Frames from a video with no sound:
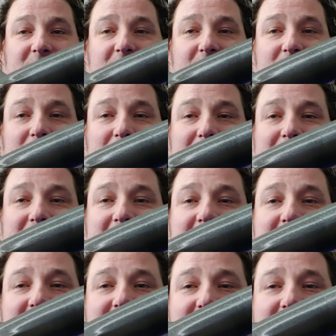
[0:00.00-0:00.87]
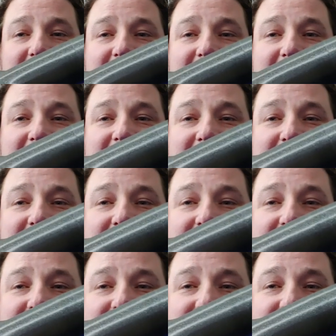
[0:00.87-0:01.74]
Oh yeah.
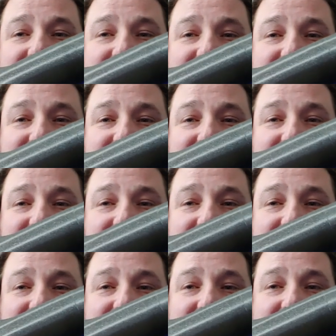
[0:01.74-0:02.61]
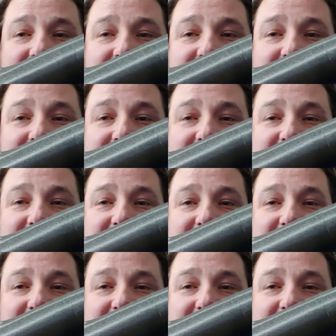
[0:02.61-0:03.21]
Look at that.